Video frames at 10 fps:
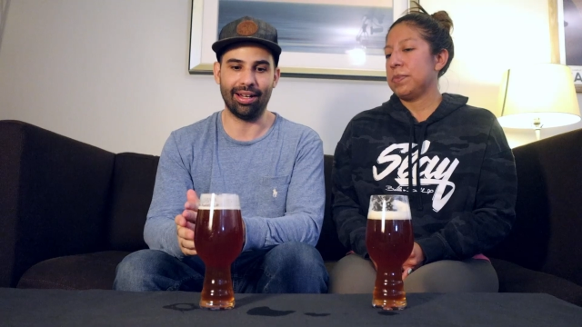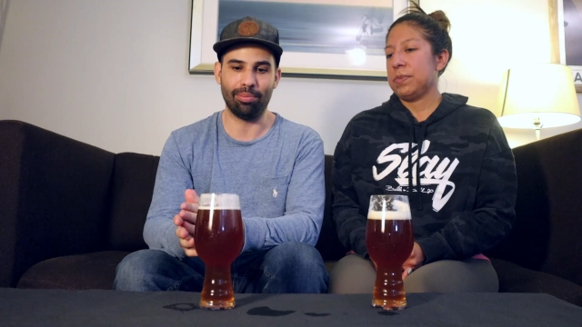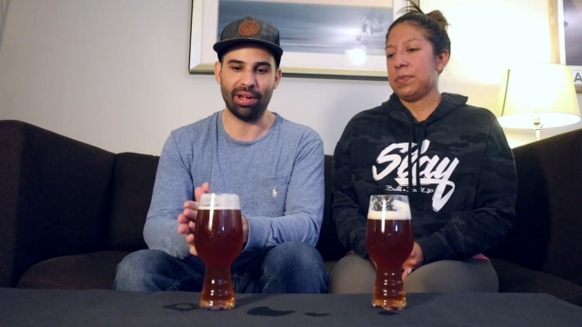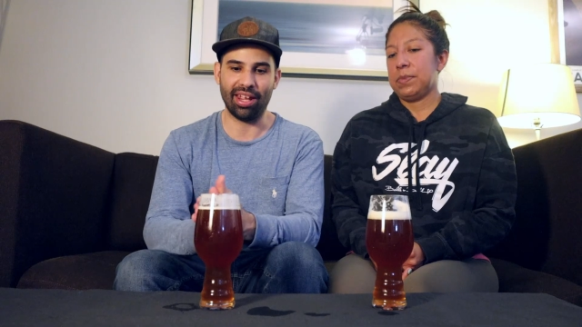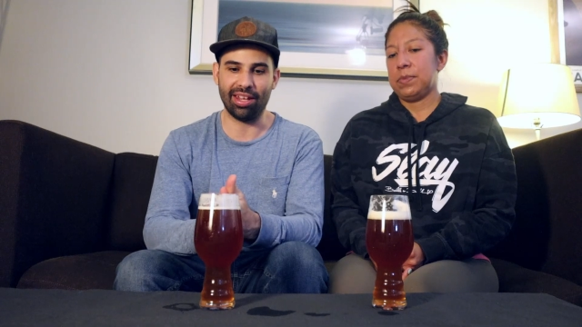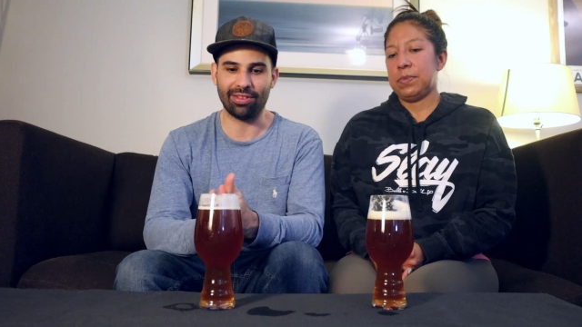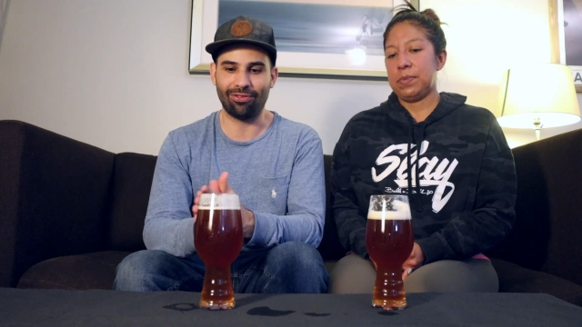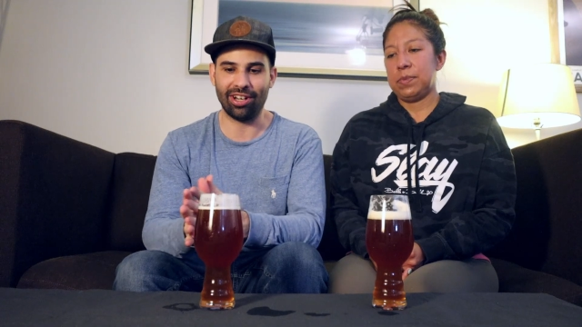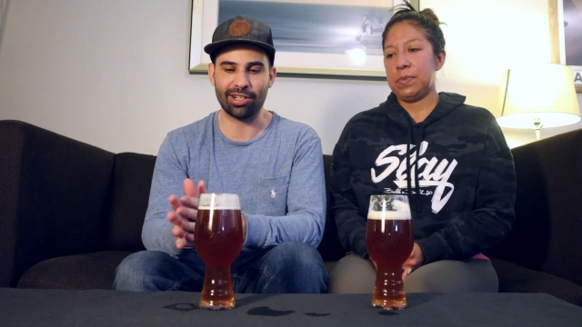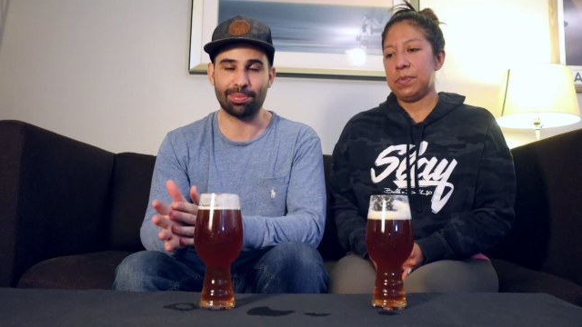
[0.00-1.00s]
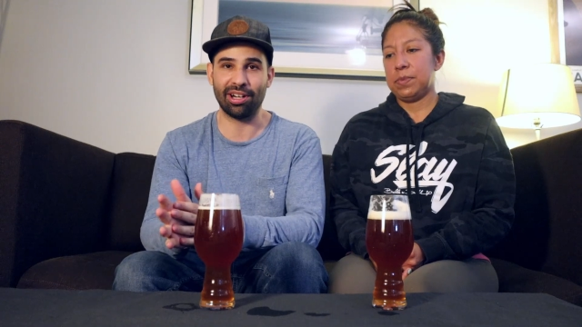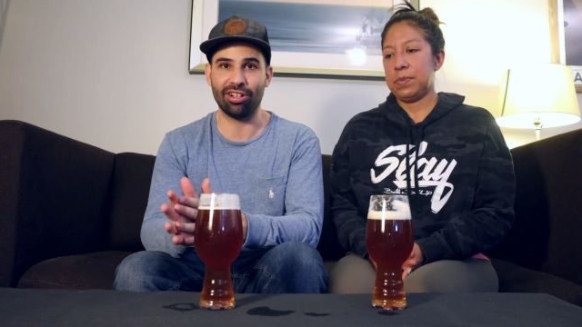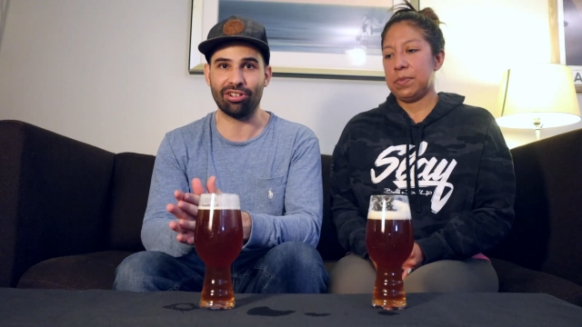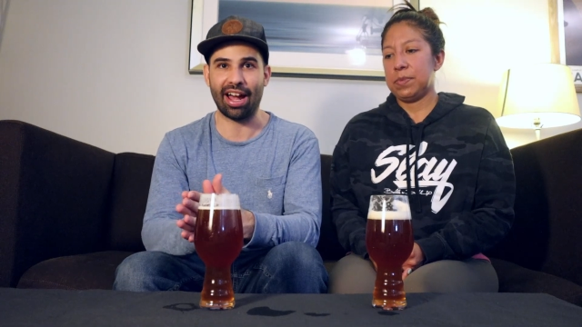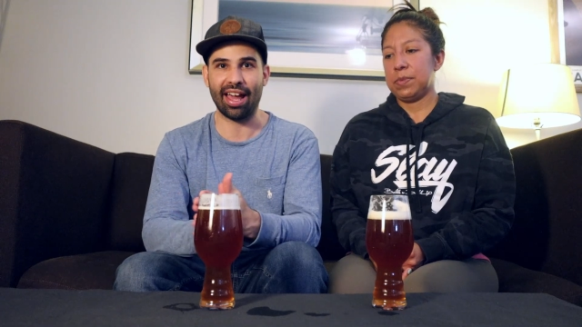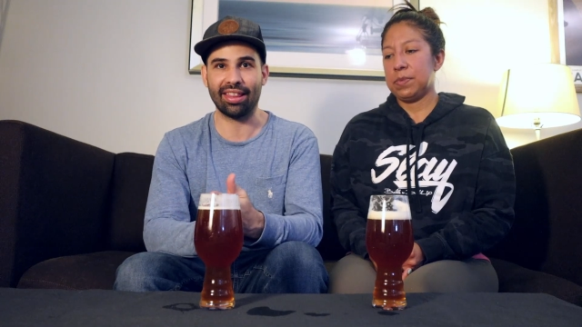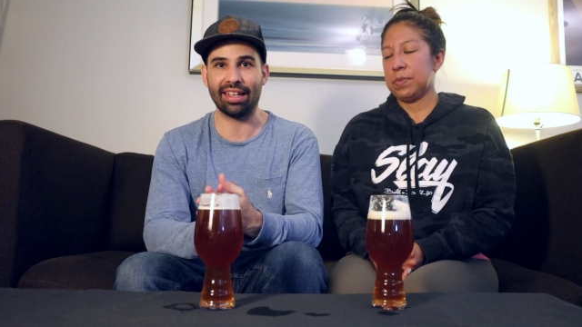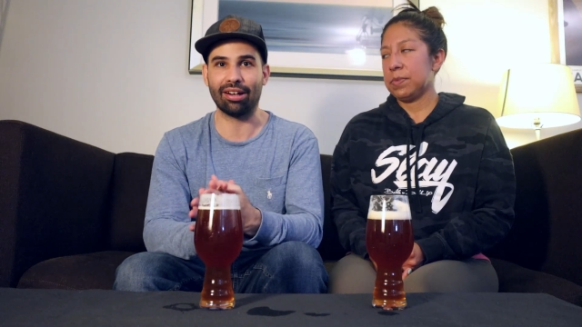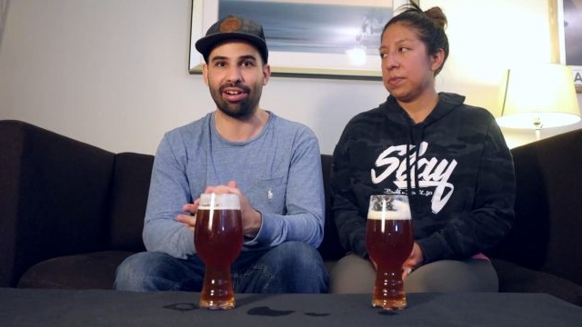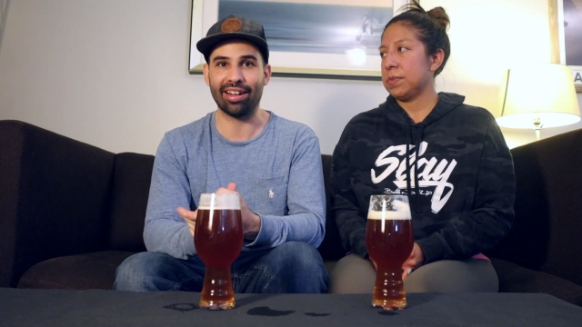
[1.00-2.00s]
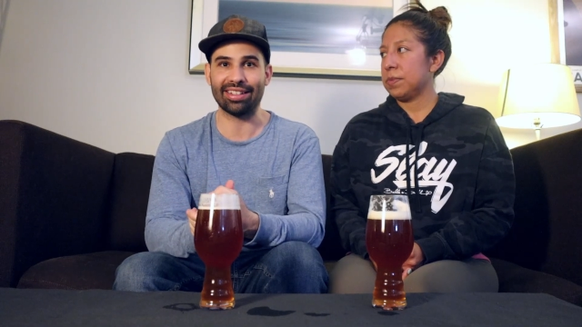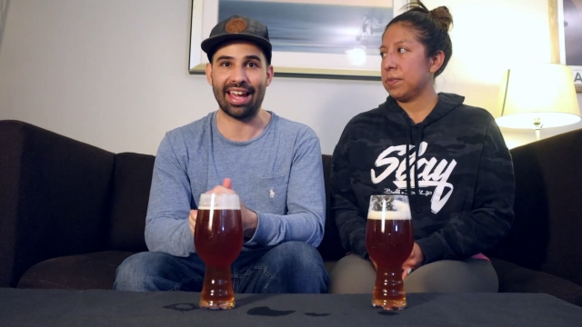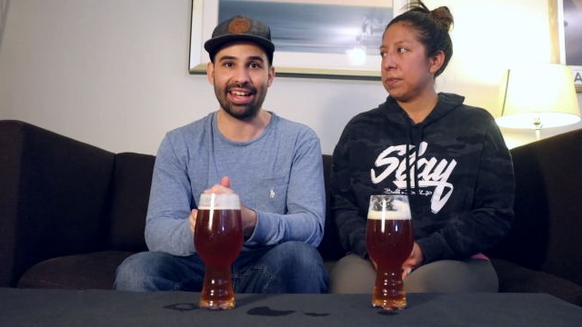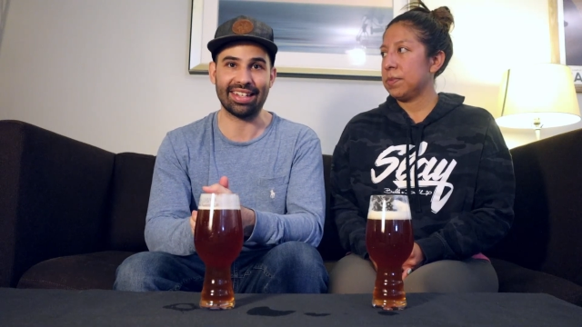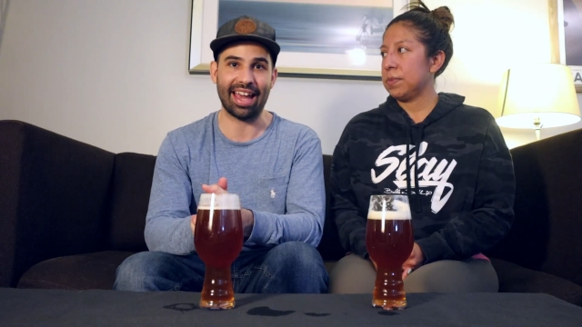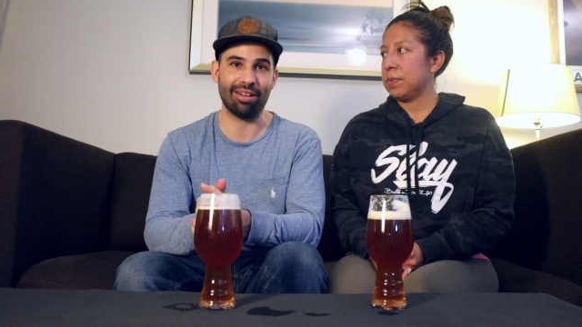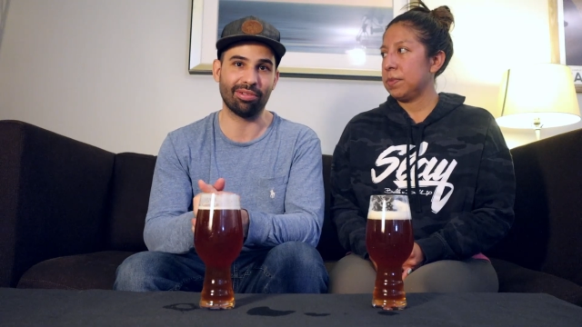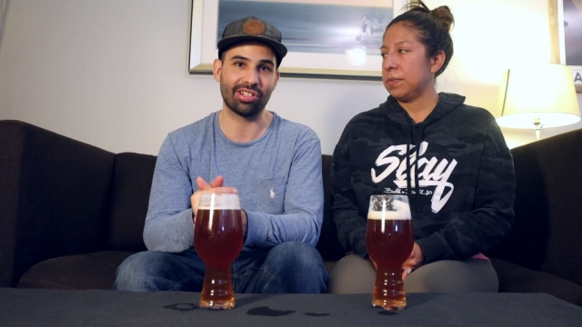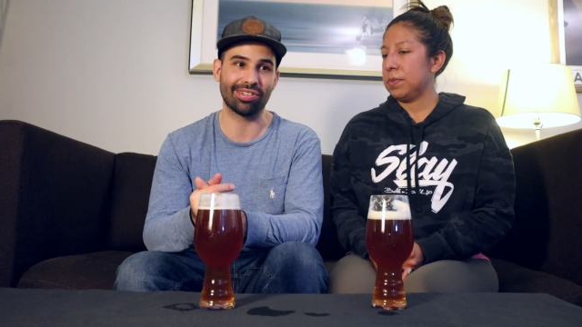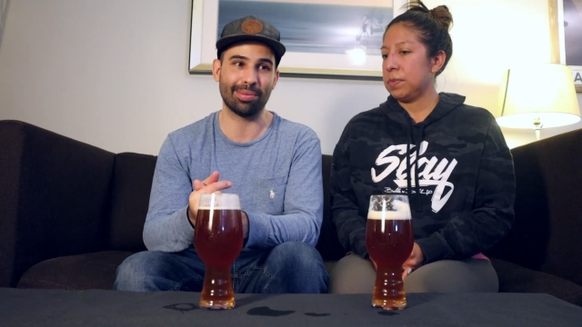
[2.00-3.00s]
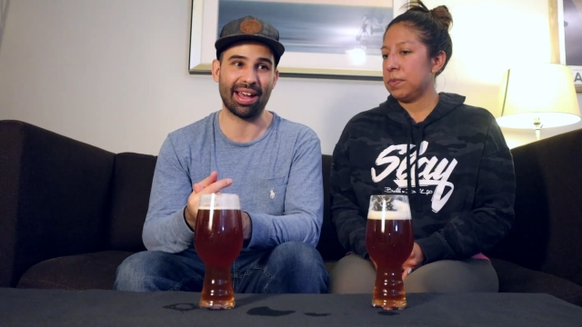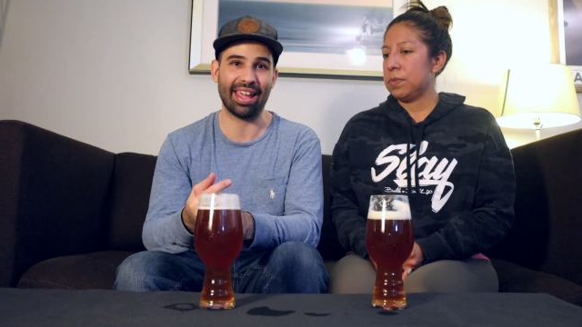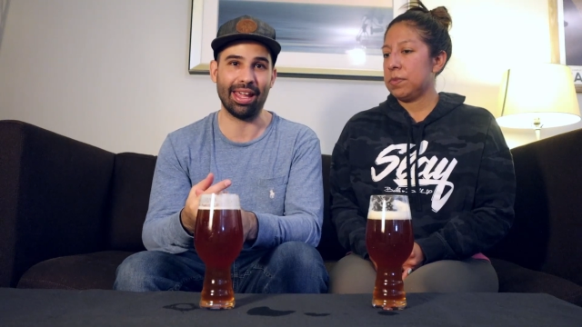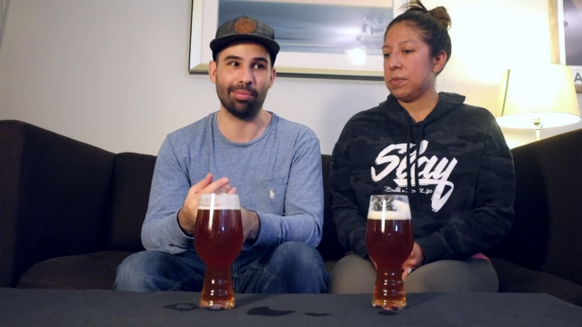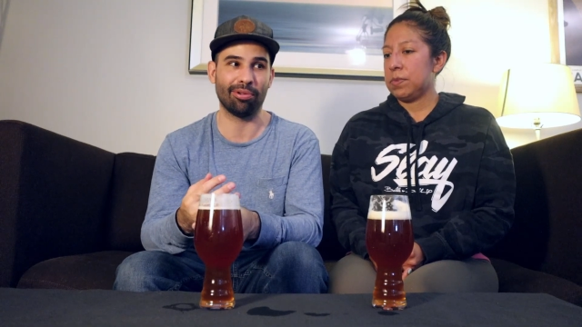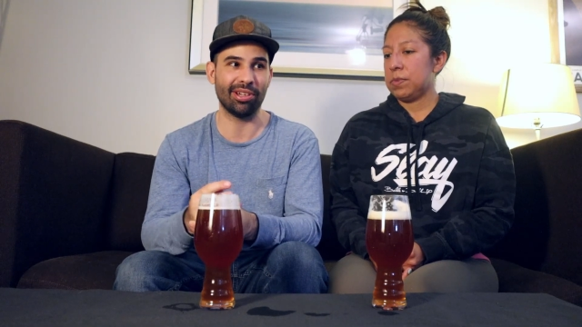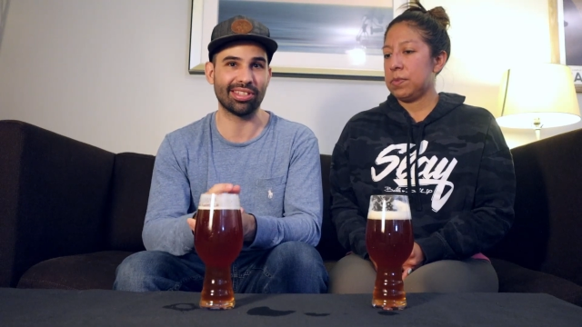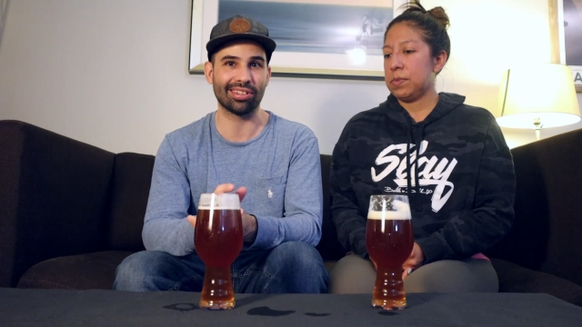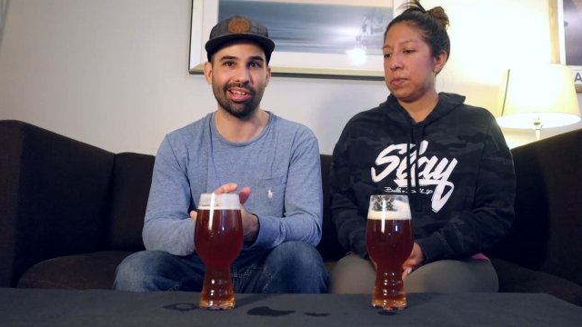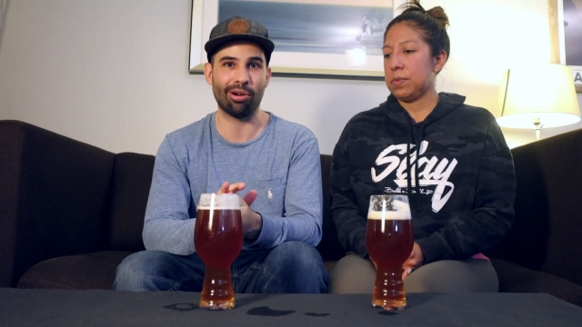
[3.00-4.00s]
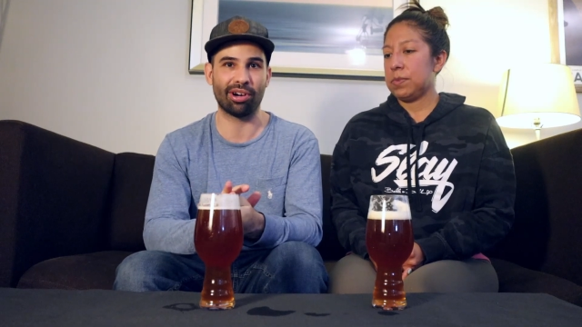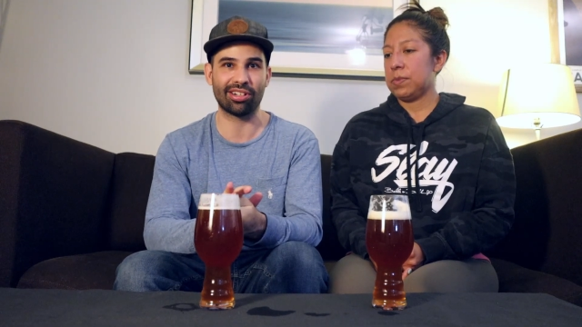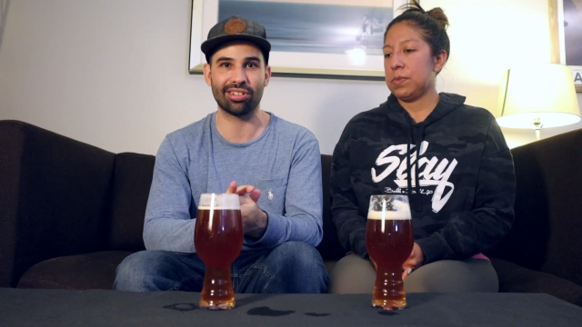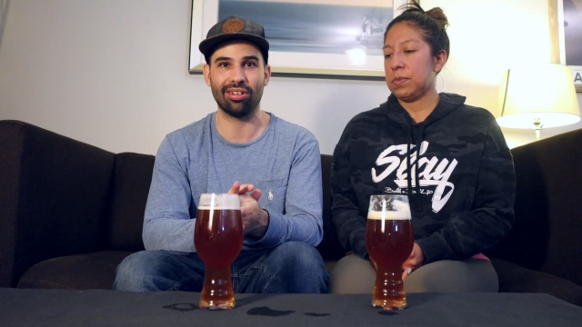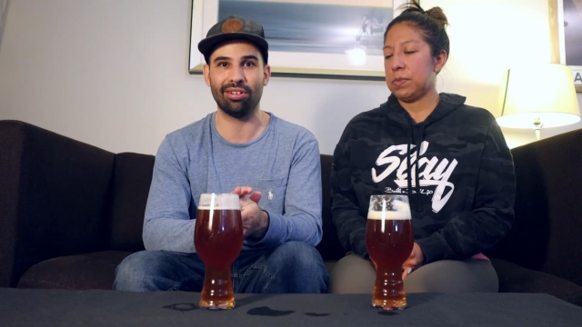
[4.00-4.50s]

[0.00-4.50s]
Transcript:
Speaker 1: Uh, but it's finished pretty dry, I think around ten ten, which is about eight points lower.